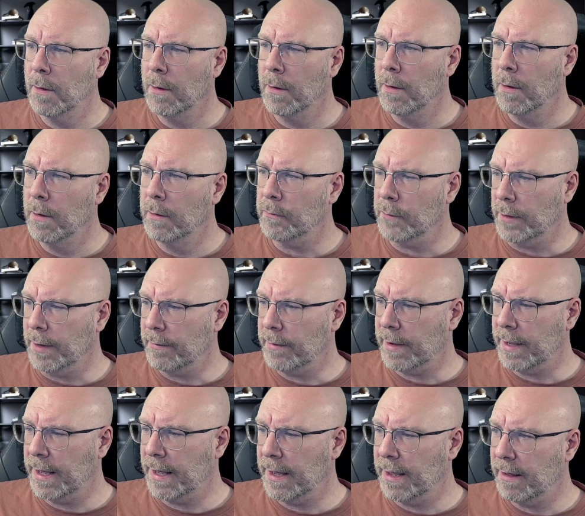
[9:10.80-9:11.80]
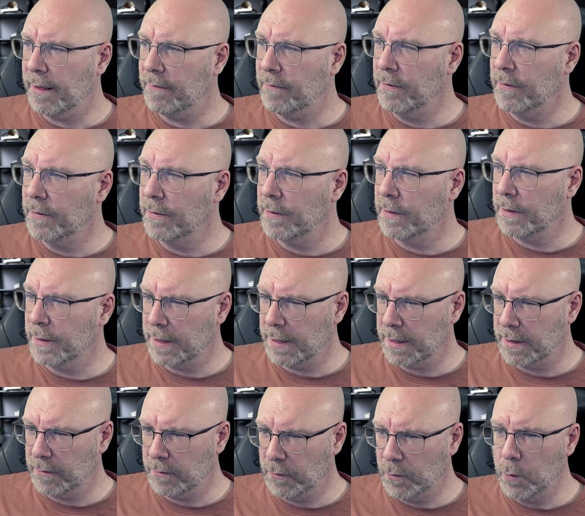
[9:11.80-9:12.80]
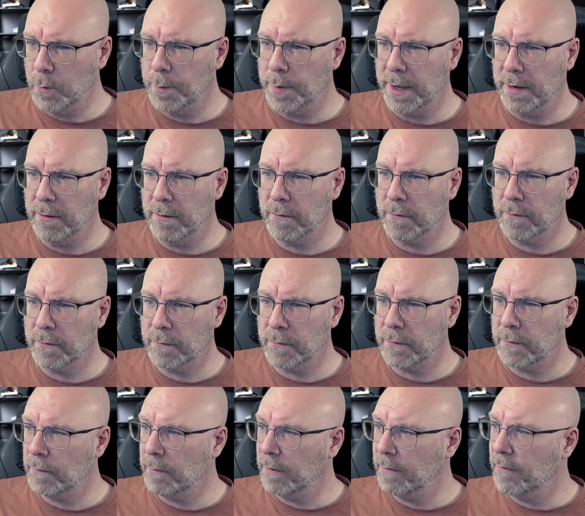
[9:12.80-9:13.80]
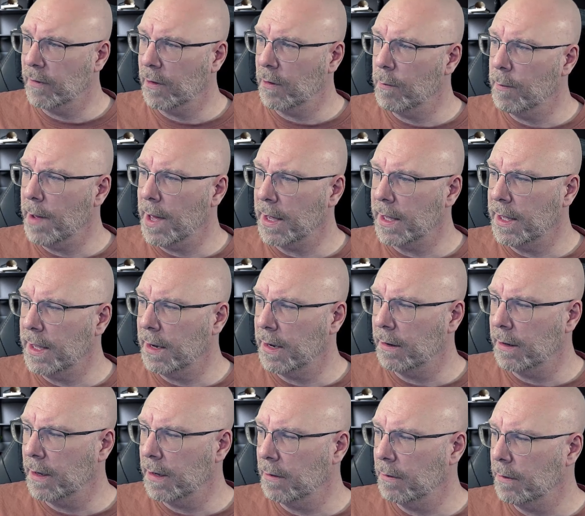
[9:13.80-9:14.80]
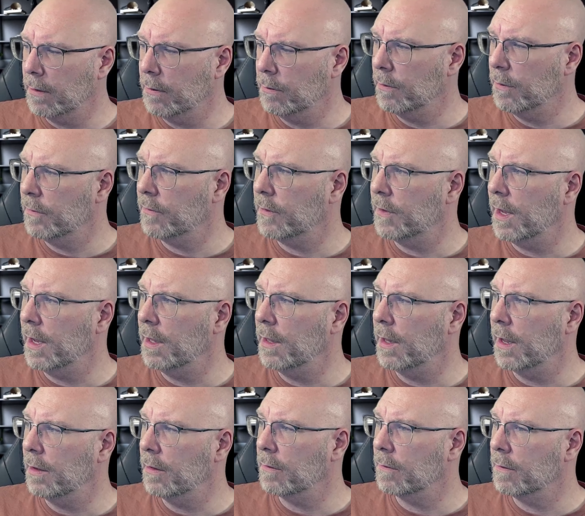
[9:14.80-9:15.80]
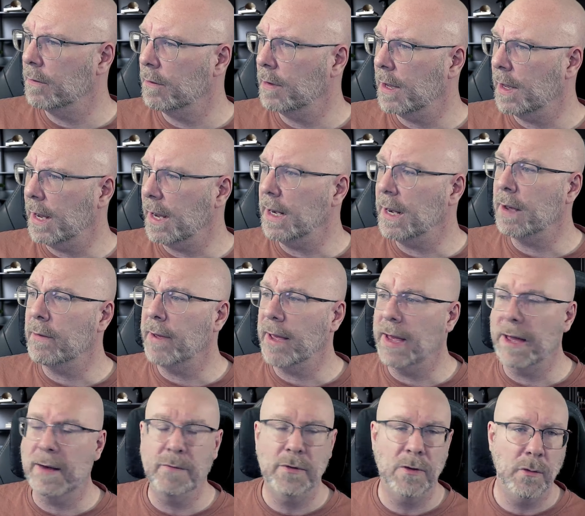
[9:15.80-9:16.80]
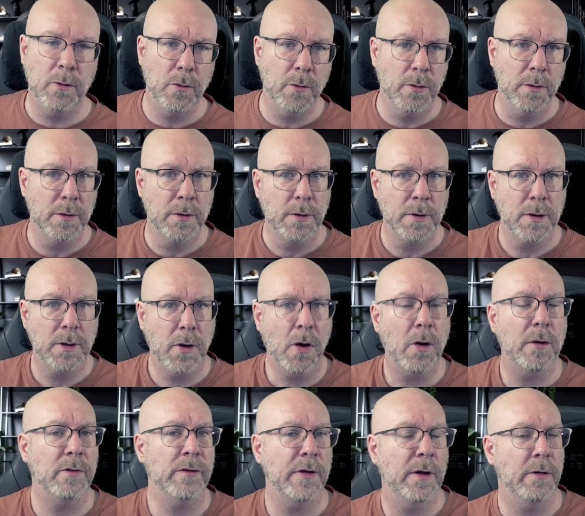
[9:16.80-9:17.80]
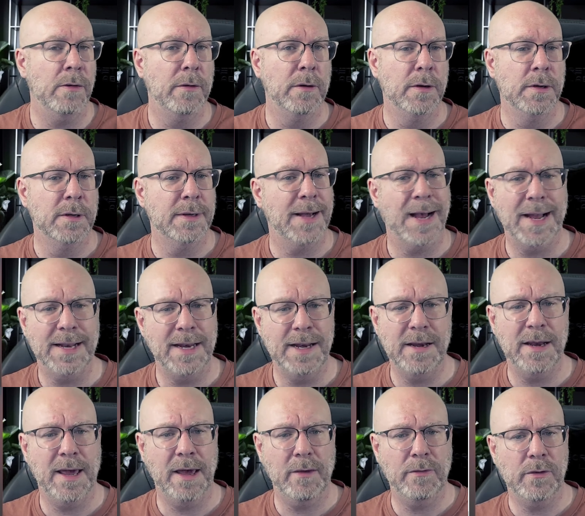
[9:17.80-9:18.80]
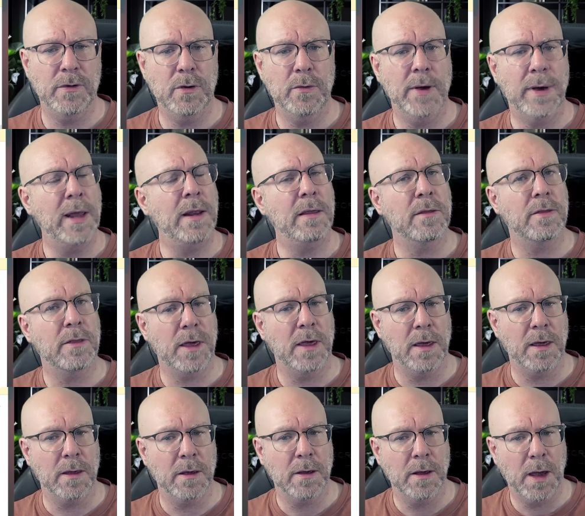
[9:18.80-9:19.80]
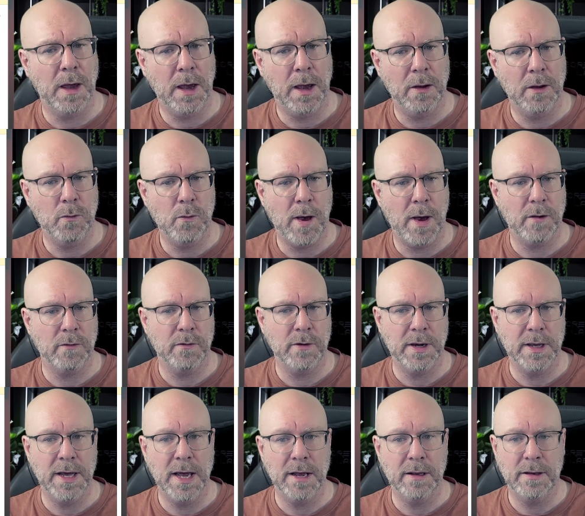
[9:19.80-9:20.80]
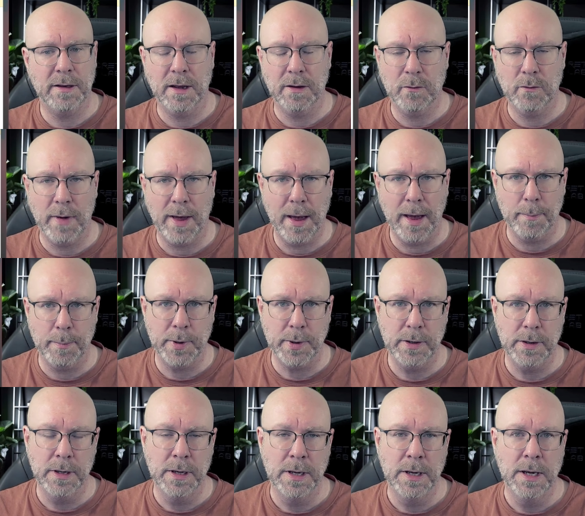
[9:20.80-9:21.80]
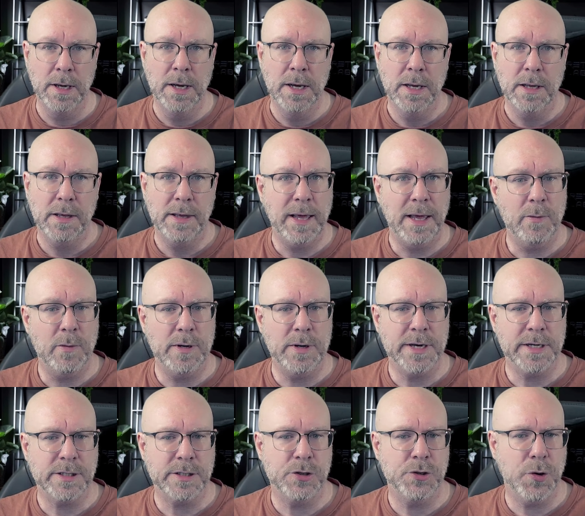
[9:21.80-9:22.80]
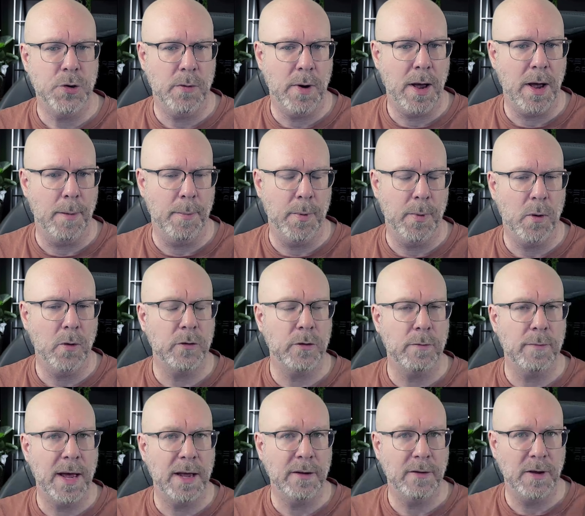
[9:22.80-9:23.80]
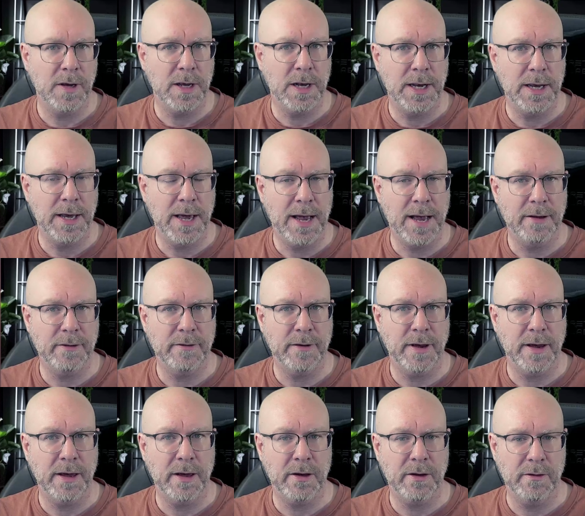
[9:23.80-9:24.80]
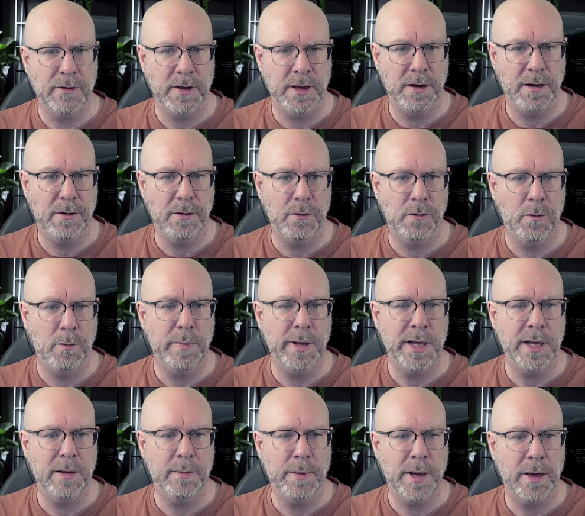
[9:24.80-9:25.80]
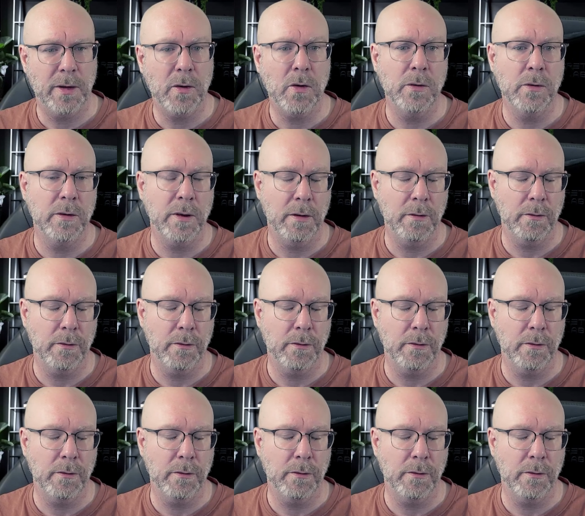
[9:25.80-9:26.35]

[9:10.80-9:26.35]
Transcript: So now I have two pages. So if I go back here now, you will say that I now have two cards here. I didn't have to do anything to actually get that to happen. They will just show up automatically as I continue to build my content.